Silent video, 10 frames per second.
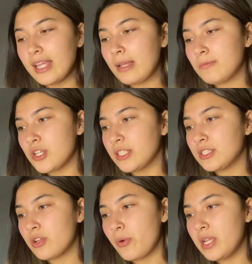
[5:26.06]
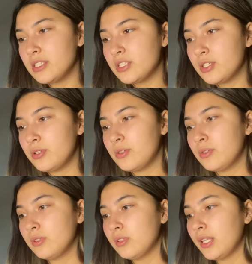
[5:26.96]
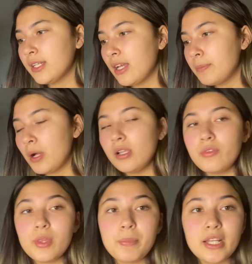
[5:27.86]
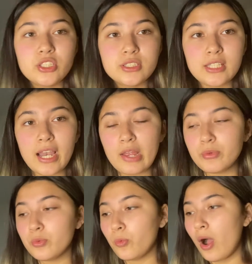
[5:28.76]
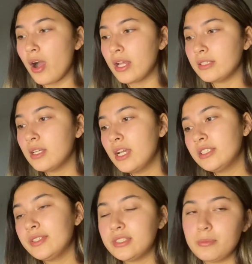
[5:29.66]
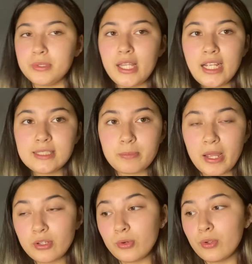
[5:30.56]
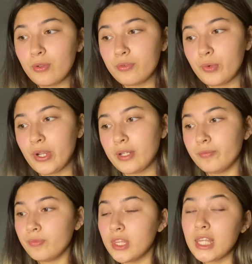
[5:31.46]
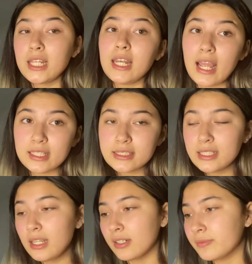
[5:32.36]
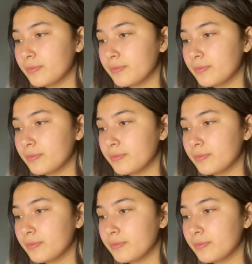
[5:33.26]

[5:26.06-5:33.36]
am just going to look up all of the pictures that I would want to symbolize my goal for the next year.